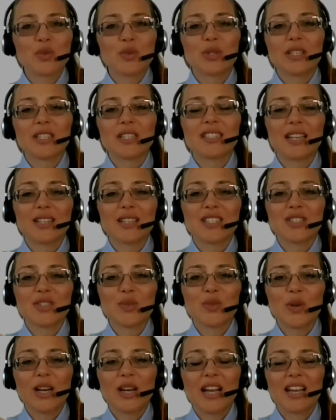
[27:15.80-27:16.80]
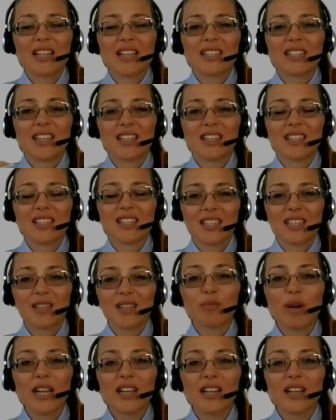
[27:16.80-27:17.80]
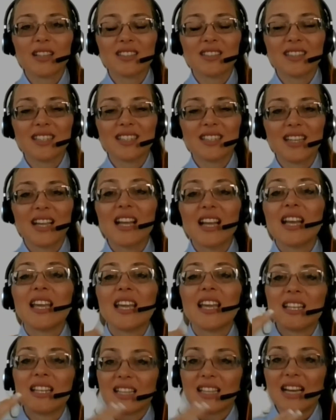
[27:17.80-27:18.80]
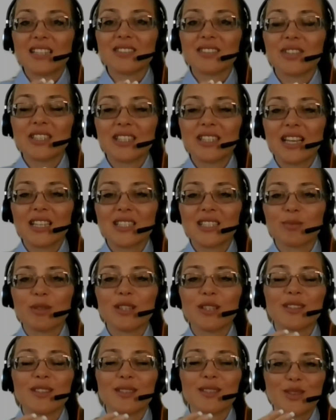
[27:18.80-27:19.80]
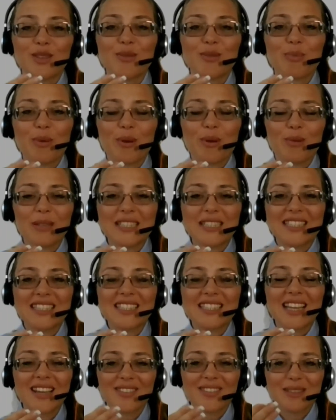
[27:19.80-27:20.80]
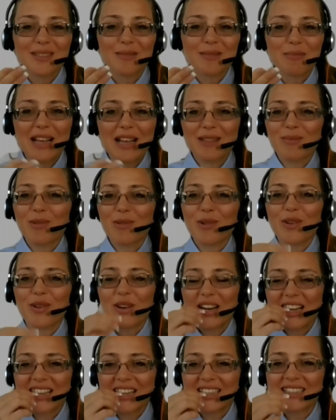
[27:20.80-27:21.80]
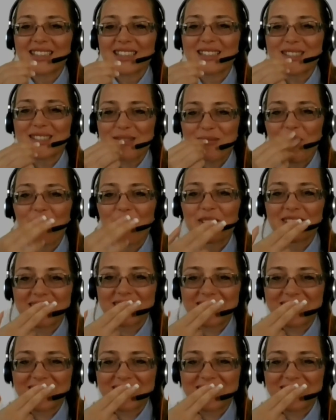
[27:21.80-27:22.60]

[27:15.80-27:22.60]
to this, I just want to add here that in my country, in the advertisement, you probably didn't have the Marlboro guy that smoked